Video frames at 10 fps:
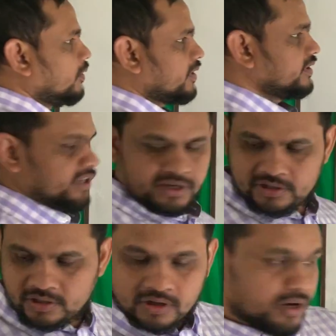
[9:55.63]
Okay,
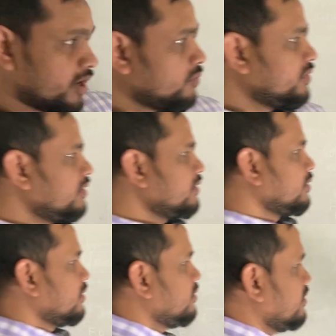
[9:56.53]
then we will
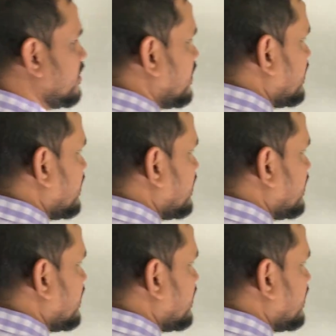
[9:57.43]
go to